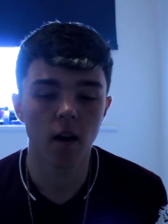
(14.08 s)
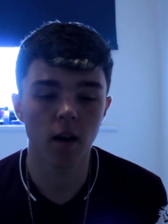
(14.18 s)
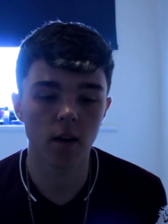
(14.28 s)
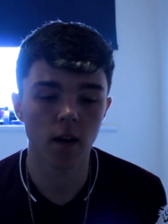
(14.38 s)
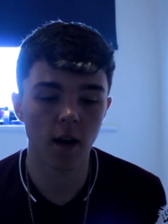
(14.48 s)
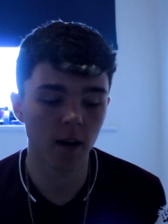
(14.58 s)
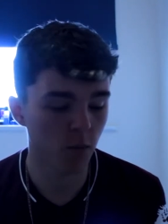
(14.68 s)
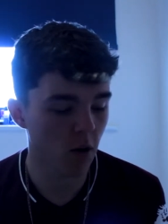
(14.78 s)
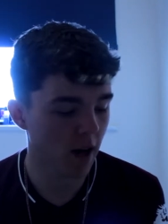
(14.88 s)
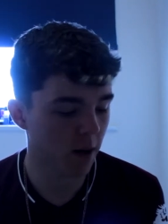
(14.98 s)
I am
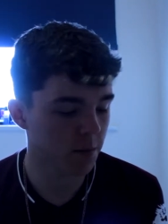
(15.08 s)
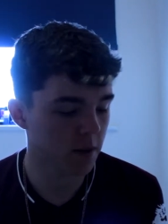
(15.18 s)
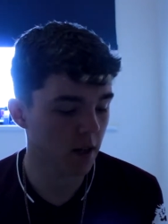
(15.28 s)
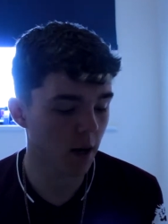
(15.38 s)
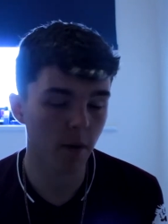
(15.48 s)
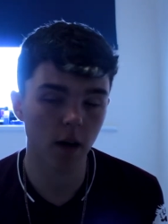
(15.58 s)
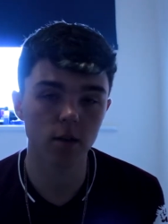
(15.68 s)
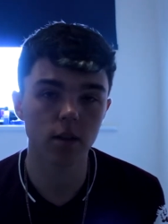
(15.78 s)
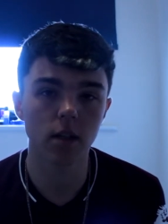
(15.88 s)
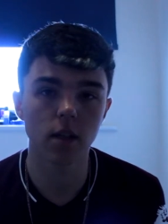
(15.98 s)
not happy
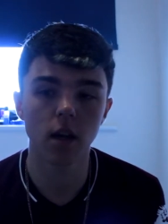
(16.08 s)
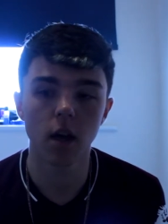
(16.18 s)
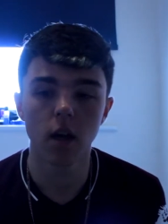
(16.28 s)
about the